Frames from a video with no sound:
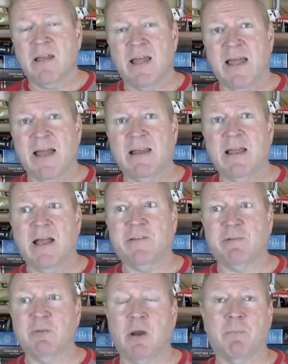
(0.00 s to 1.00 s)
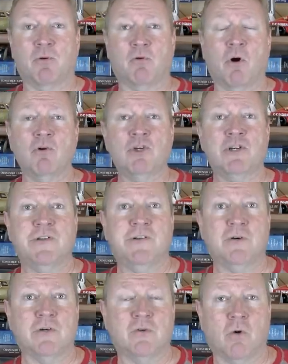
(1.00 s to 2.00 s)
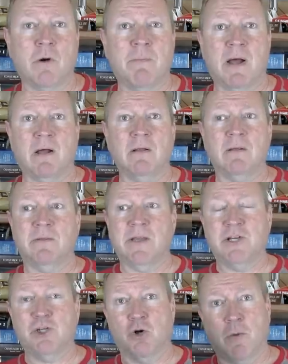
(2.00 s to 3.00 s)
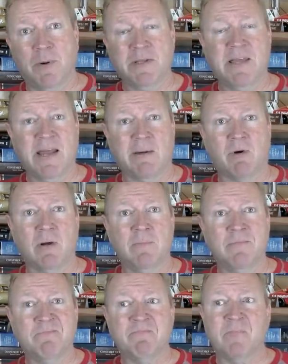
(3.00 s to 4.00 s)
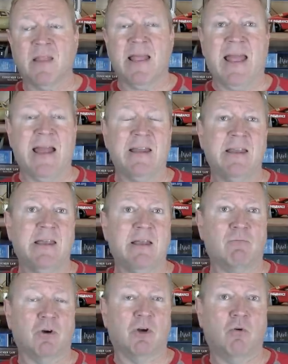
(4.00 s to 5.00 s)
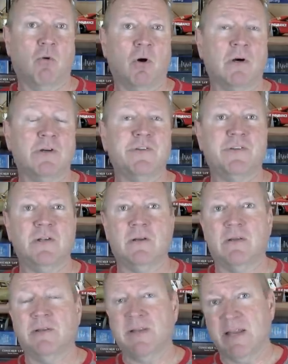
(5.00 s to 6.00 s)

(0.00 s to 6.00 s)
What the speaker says: And as someone approaches your doorbell, they show up on camera and it records the